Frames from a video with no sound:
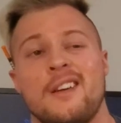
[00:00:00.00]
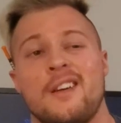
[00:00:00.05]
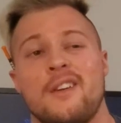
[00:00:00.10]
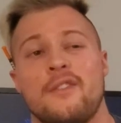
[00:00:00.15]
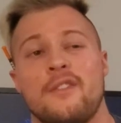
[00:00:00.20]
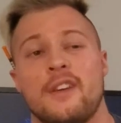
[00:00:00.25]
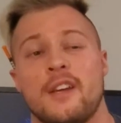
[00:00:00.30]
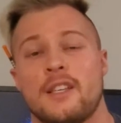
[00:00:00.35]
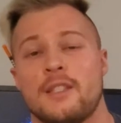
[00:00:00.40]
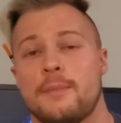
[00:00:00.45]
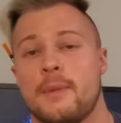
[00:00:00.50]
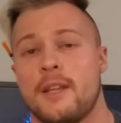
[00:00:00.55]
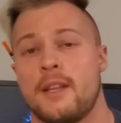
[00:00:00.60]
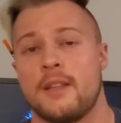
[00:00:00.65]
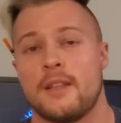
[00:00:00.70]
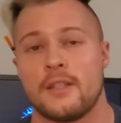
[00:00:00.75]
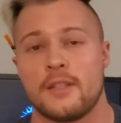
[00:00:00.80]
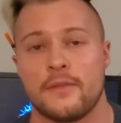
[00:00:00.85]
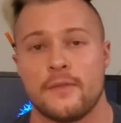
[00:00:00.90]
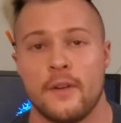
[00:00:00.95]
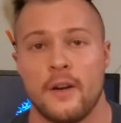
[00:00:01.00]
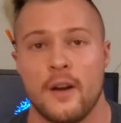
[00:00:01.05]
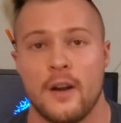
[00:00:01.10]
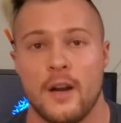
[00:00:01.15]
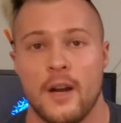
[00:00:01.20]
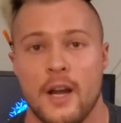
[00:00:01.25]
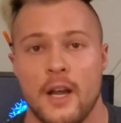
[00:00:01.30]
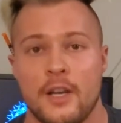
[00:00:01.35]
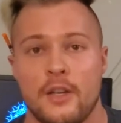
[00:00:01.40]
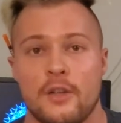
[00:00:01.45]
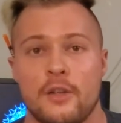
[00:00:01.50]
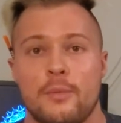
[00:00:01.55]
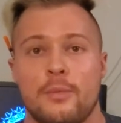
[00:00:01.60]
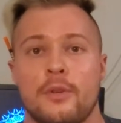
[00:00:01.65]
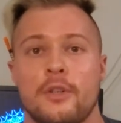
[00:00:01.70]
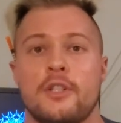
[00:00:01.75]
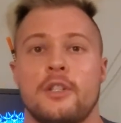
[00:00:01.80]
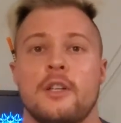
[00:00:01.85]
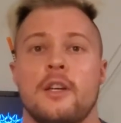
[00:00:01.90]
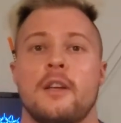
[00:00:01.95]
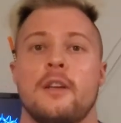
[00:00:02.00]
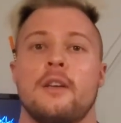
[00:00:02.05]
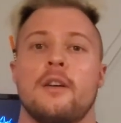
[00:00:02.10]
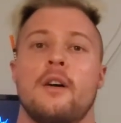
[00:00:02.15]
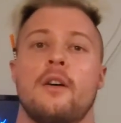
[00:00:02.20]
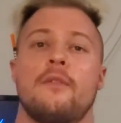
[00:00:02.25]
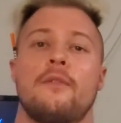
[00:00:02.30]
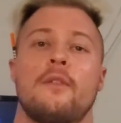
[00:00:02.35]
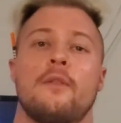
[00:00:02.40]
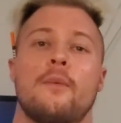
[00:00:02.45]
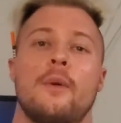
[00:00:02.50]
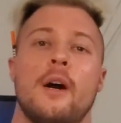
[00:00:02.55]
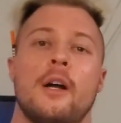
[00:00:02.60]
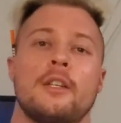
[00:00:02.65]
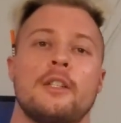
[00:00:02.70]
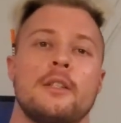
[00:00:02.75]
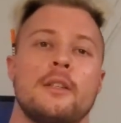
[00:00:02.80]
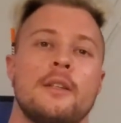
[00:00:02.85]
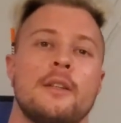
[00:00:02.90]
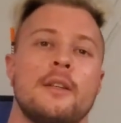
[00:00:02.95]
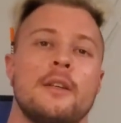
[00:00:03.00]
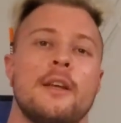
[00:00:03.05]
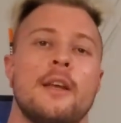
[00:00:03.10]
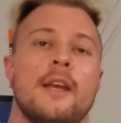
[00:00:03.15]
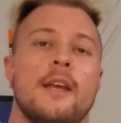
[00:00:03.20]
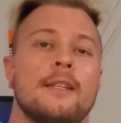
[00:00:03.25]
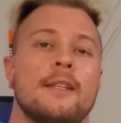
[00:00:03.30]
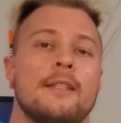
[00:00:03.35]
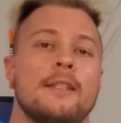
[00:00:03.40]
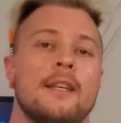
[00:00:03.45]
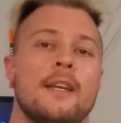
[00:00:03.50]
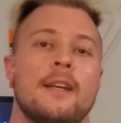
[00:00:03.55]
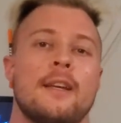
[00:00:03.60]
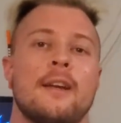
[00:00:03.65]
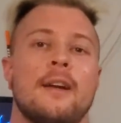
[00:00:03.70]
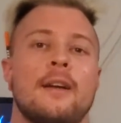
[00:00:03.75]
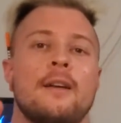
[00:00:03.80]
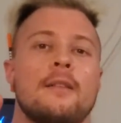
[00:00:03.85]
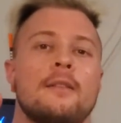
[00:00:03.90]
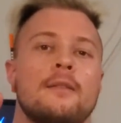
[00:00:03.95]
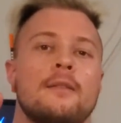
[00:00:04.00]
If you guys made it this far, I do appreciate y'all for watching, and take care.